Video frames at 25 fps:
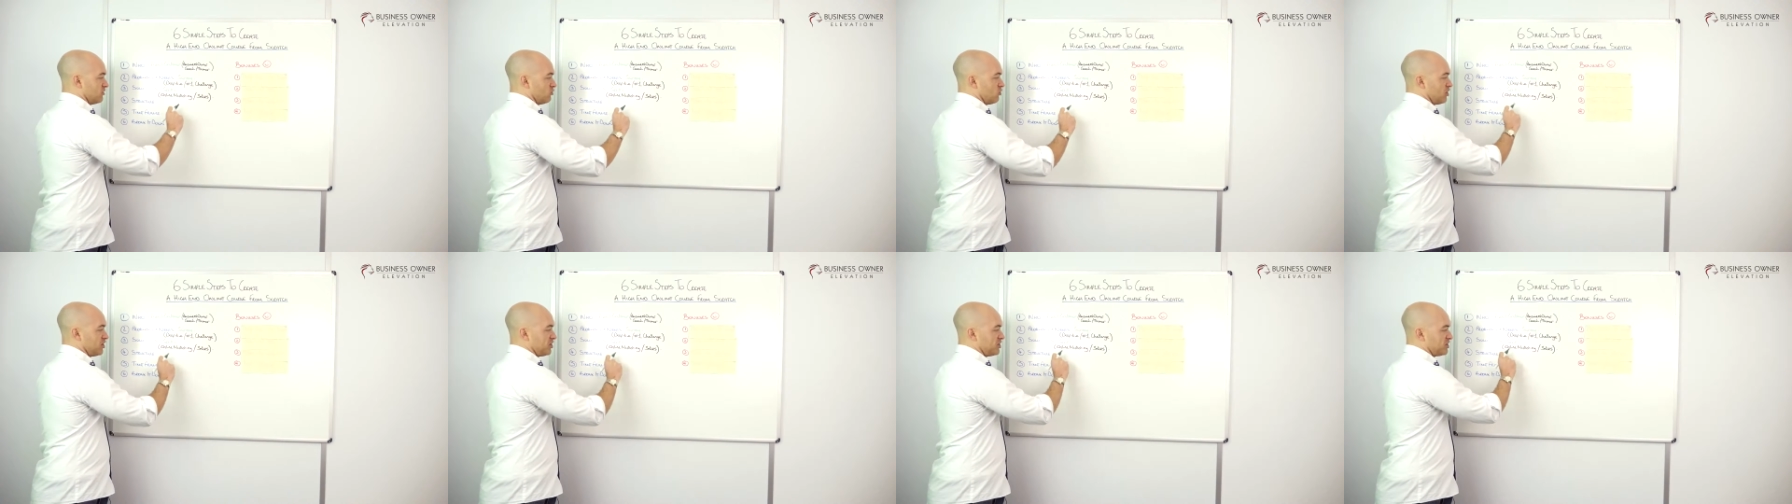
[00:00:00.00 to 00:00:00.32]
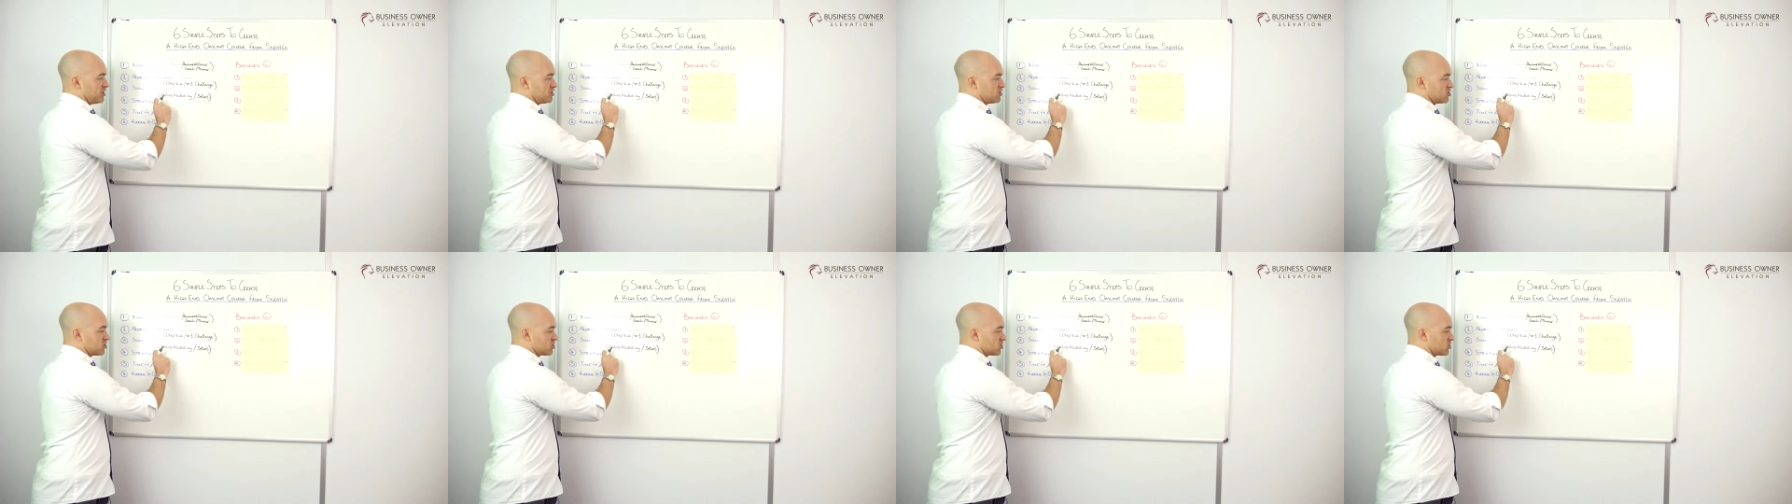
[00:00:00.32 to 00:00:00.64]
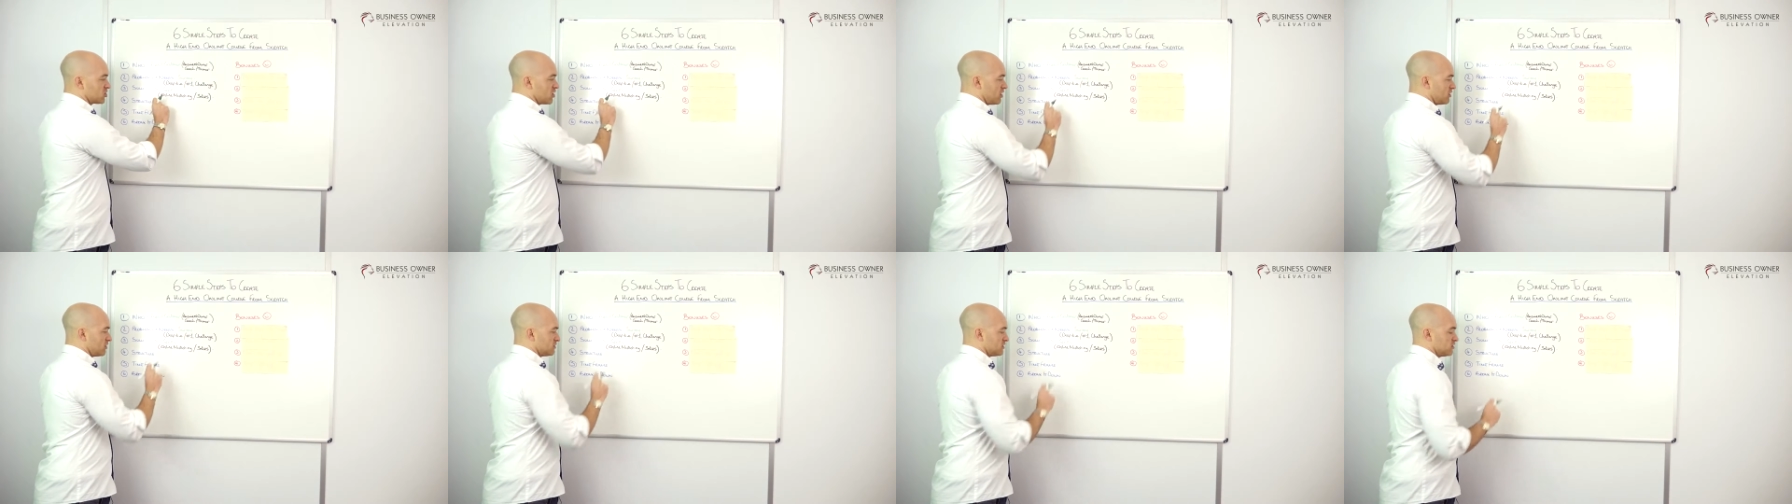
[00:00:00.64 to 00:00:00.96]
what you can
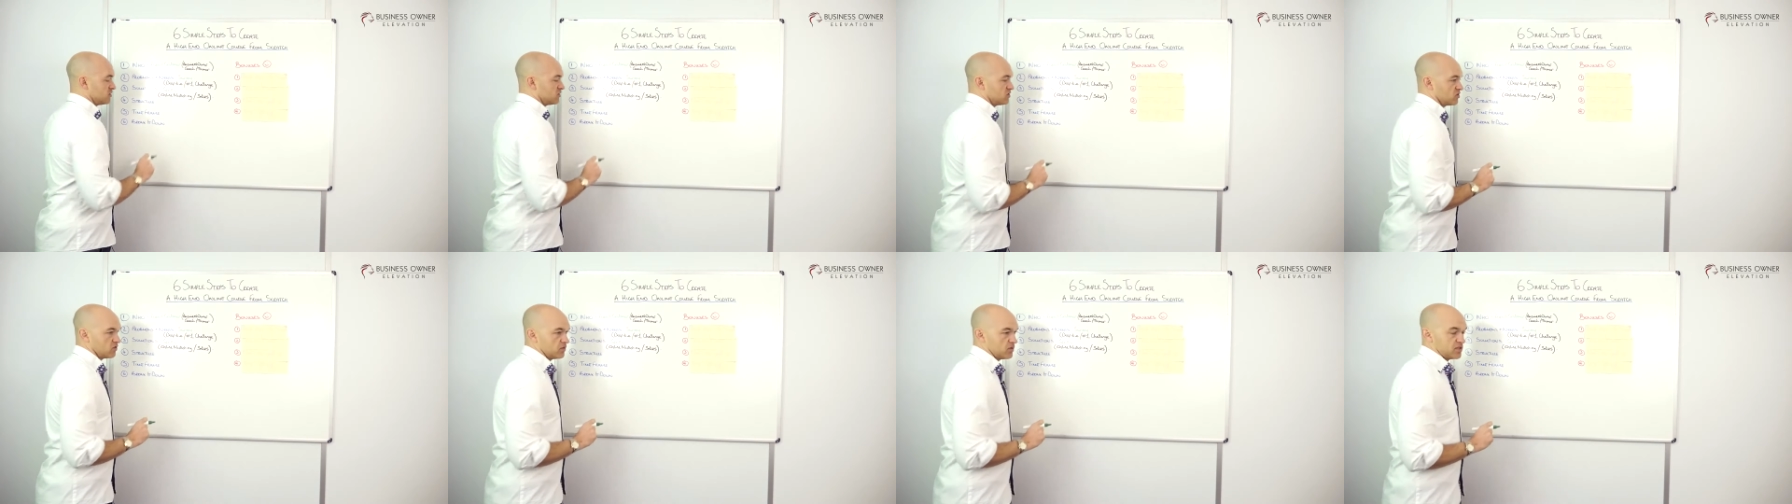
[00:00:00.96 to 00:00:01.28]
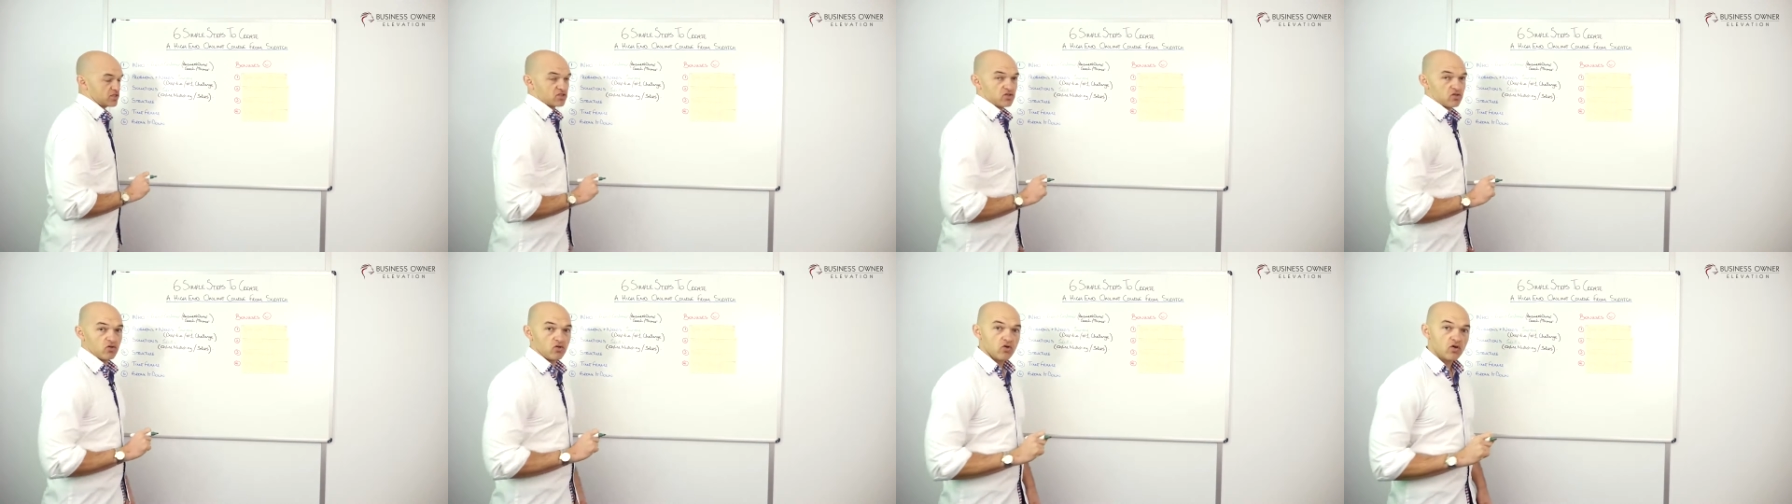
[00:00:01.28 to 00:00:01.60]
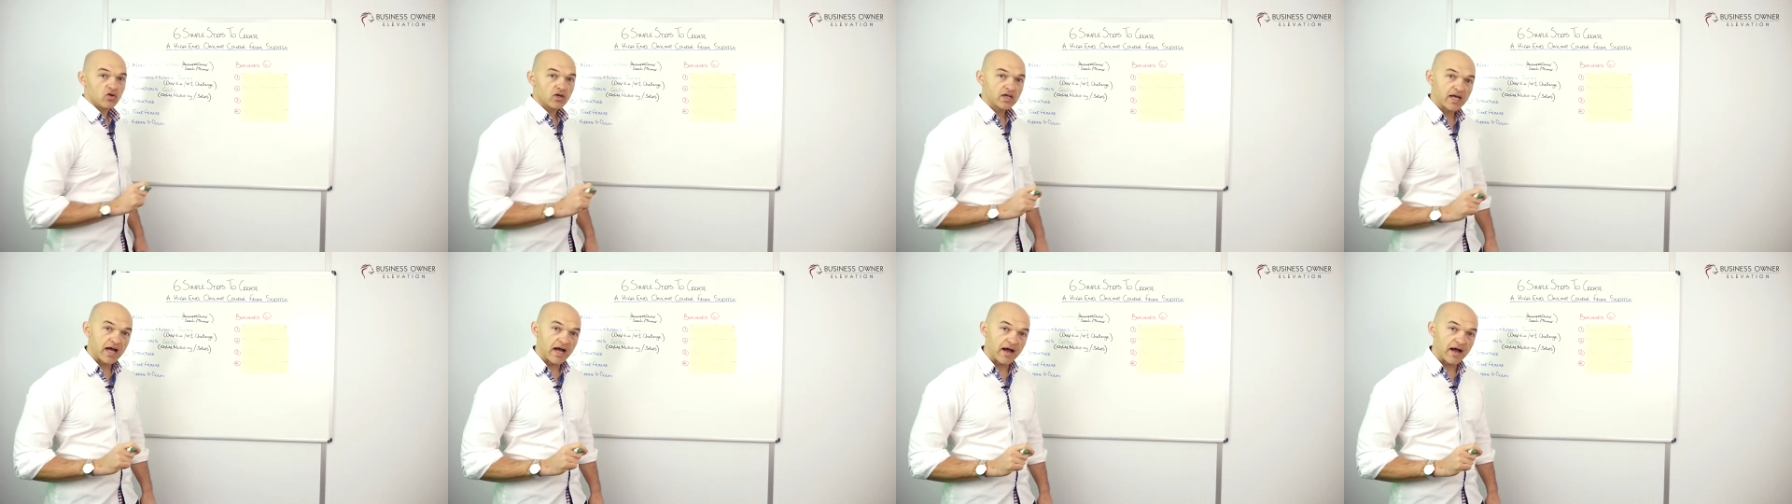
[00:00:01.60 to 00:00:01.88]
start to do is look